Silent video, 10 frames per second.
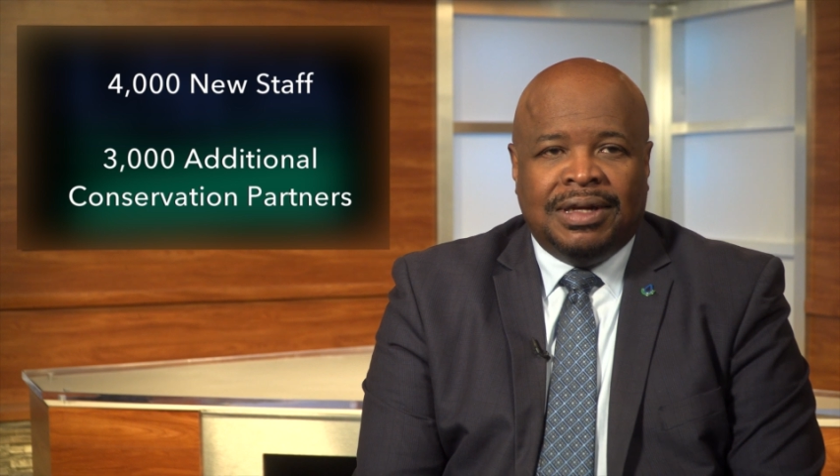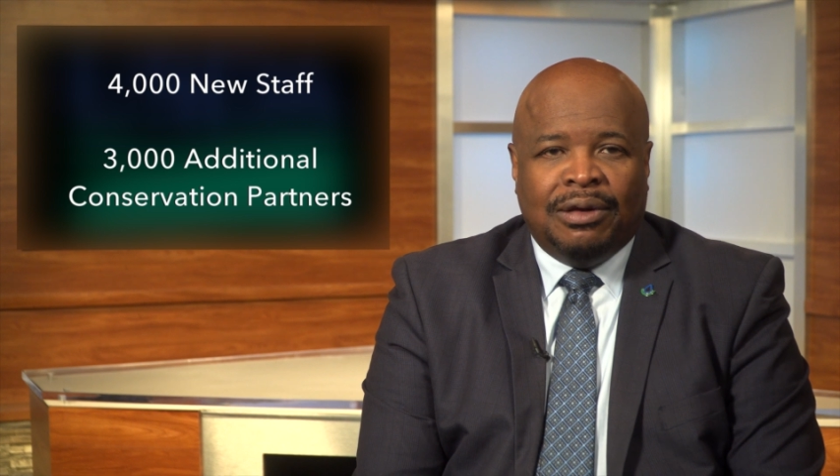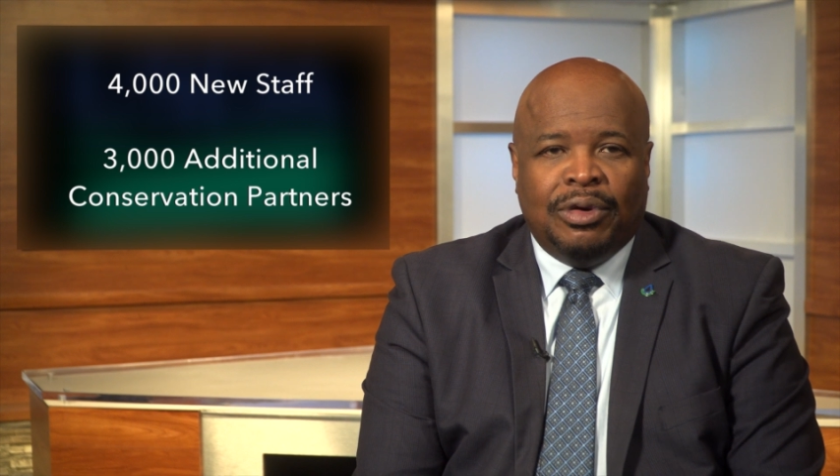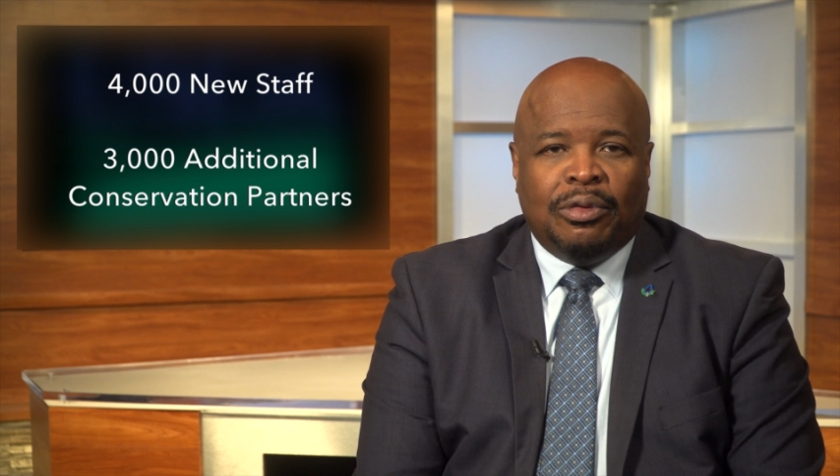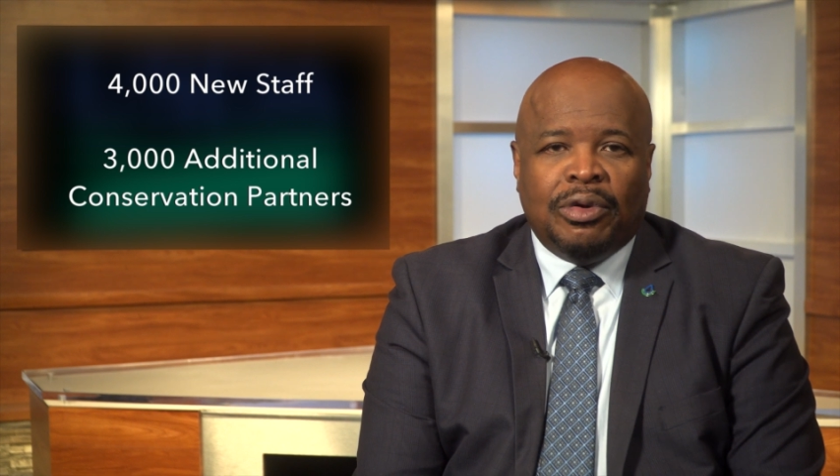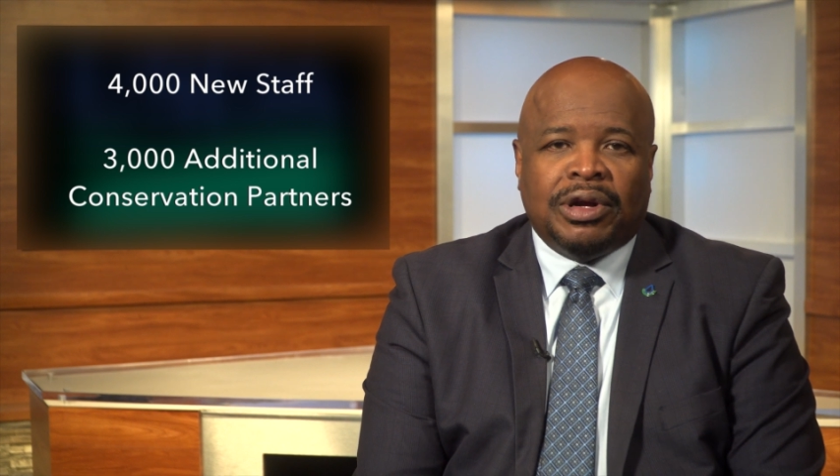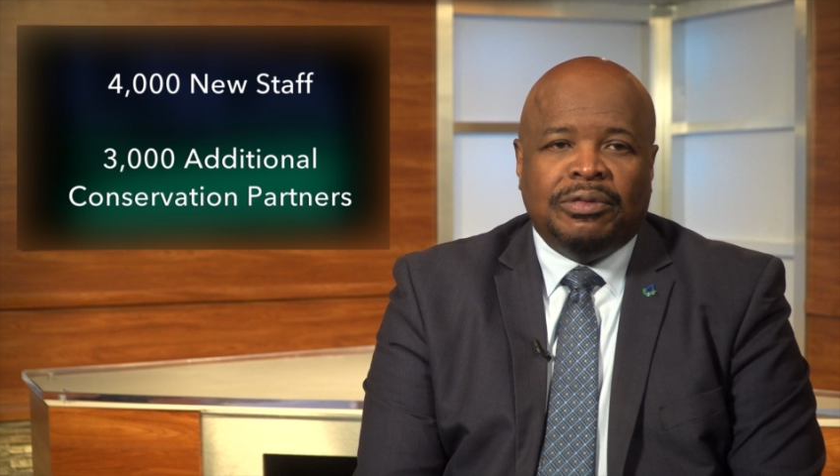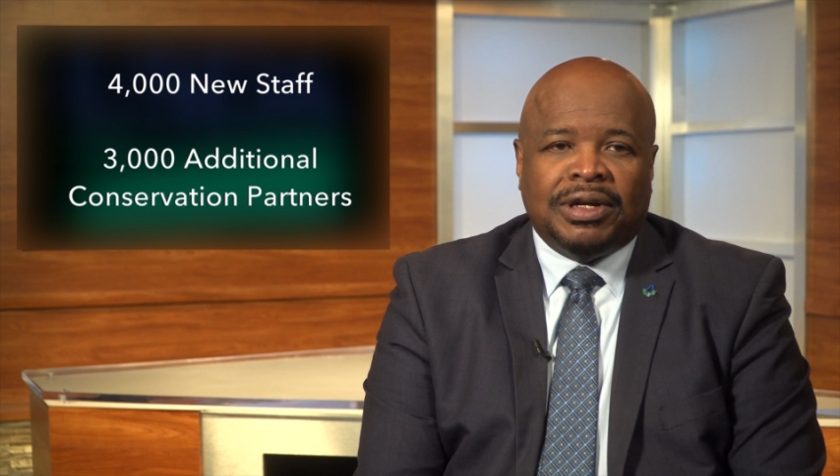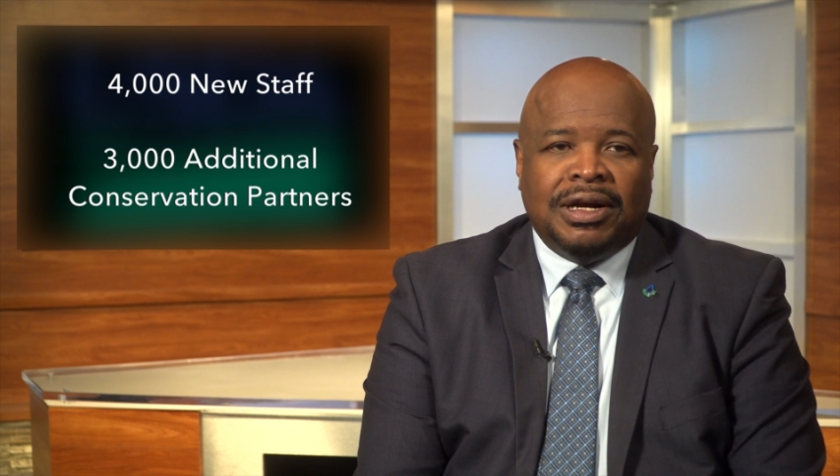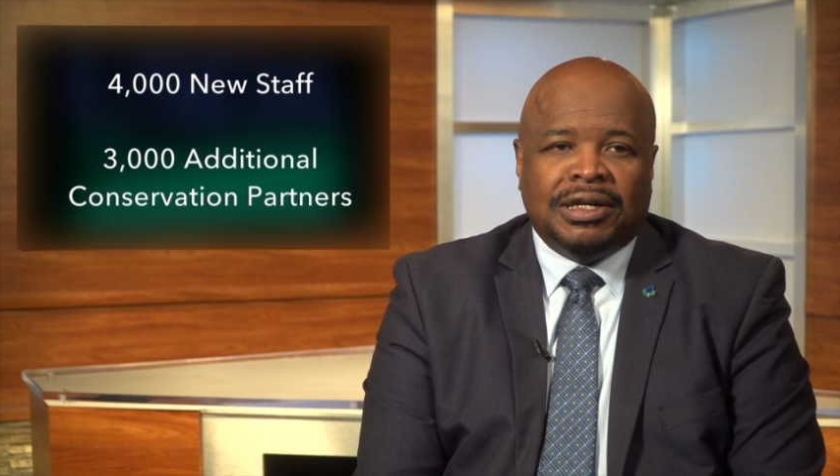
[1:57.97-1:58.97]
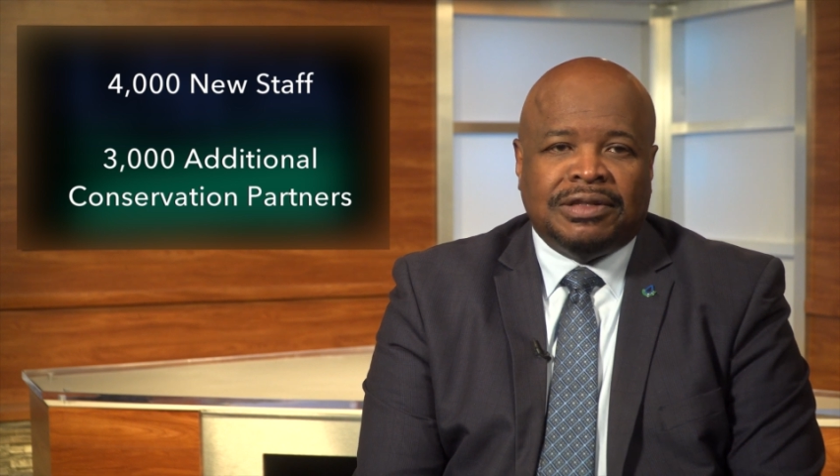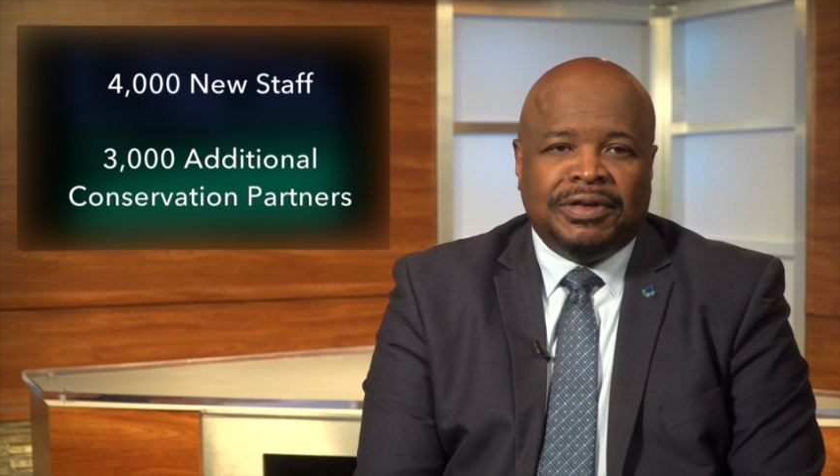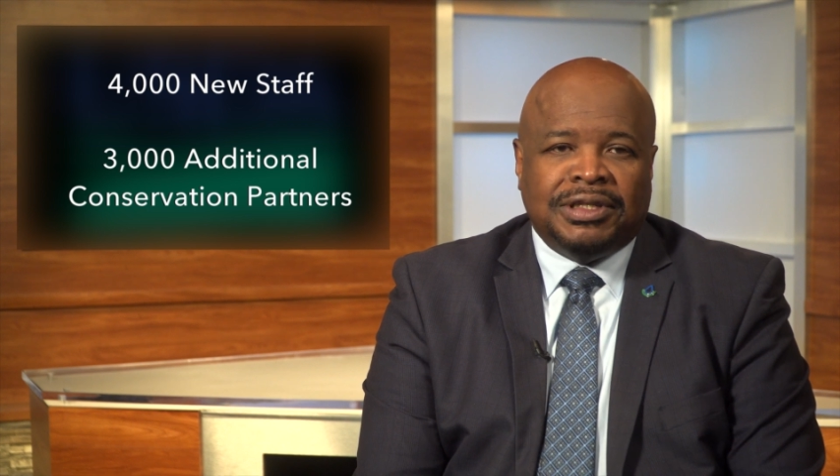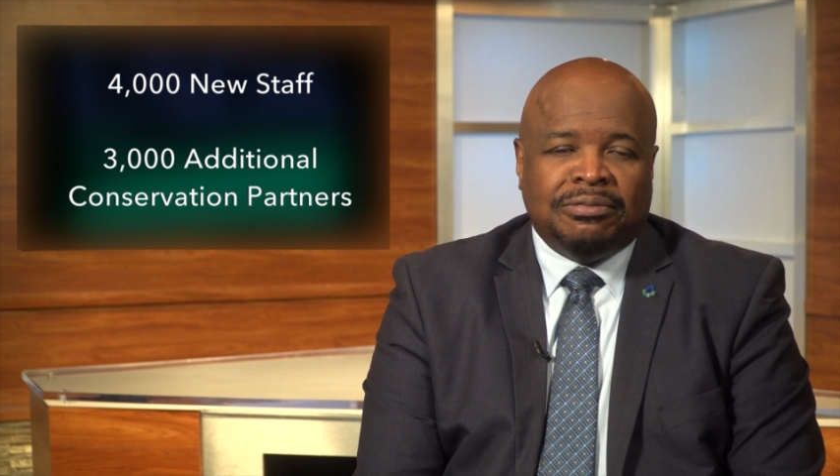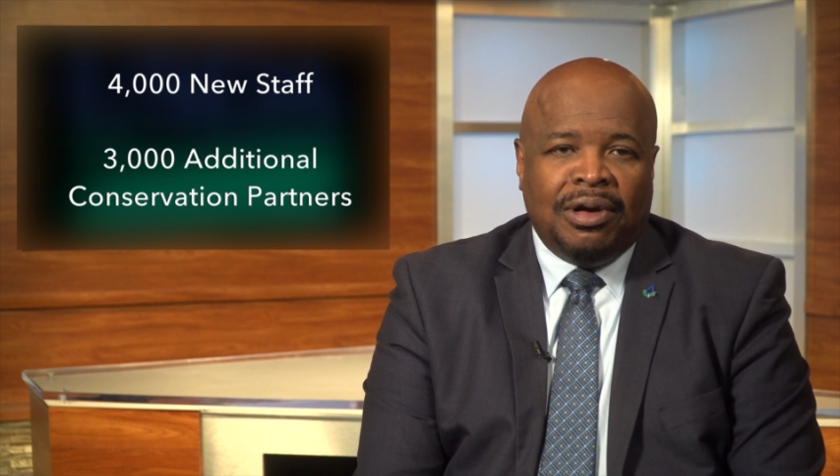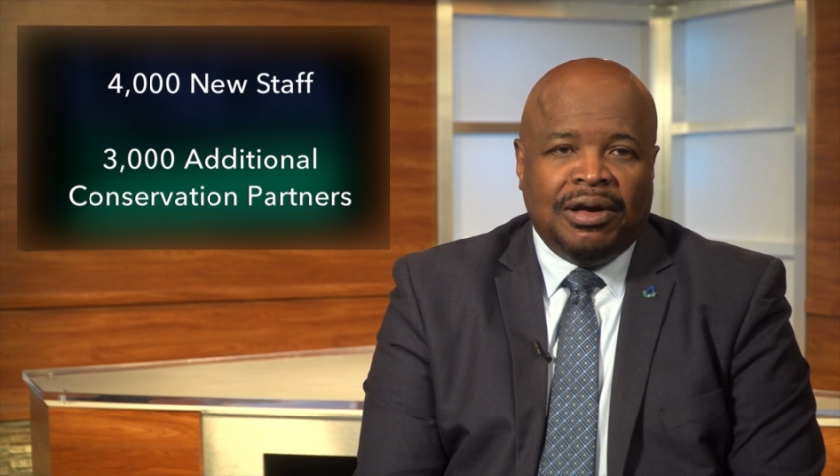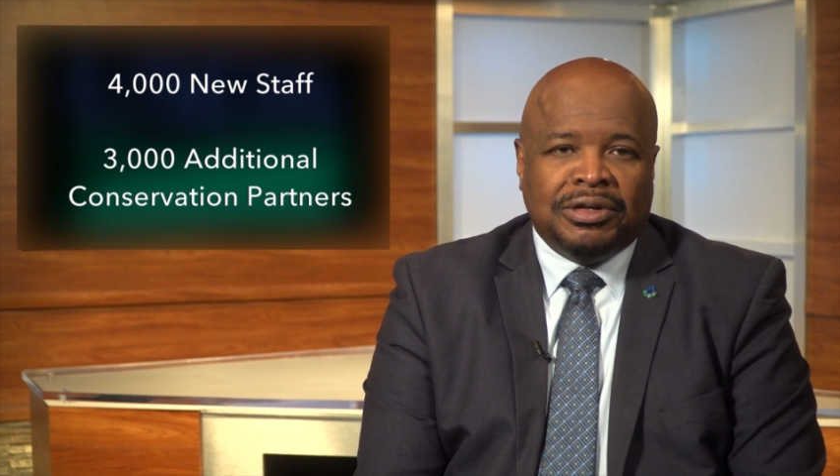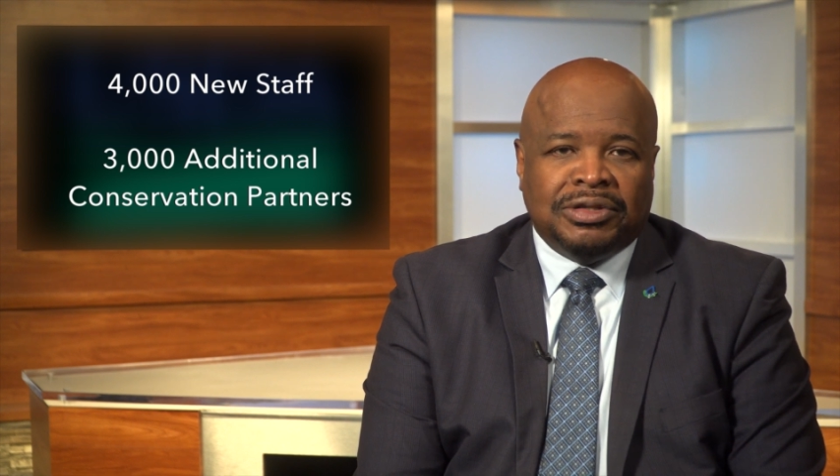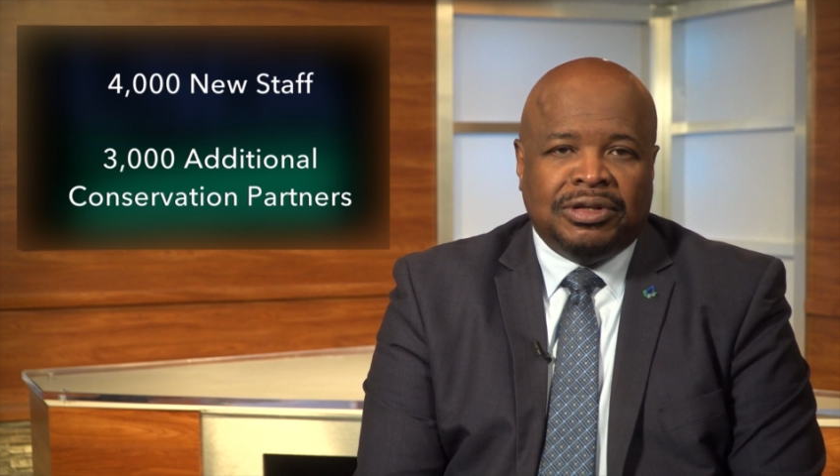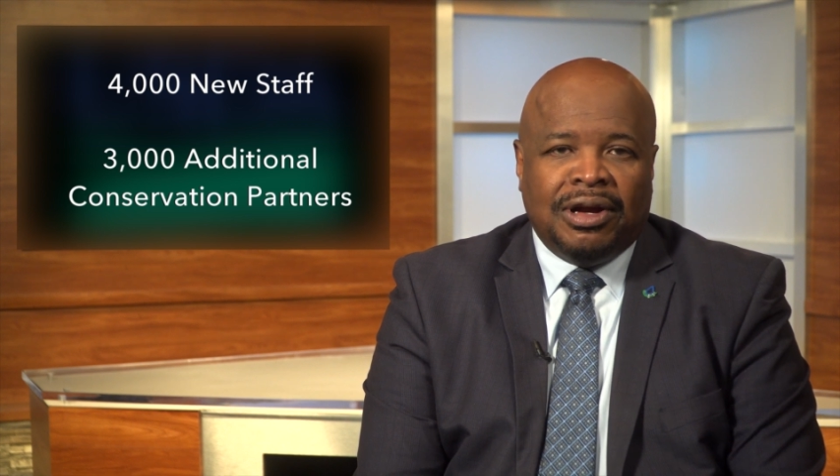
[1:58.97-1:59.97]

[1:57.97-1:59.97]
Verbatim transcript: and we're working with conservation partners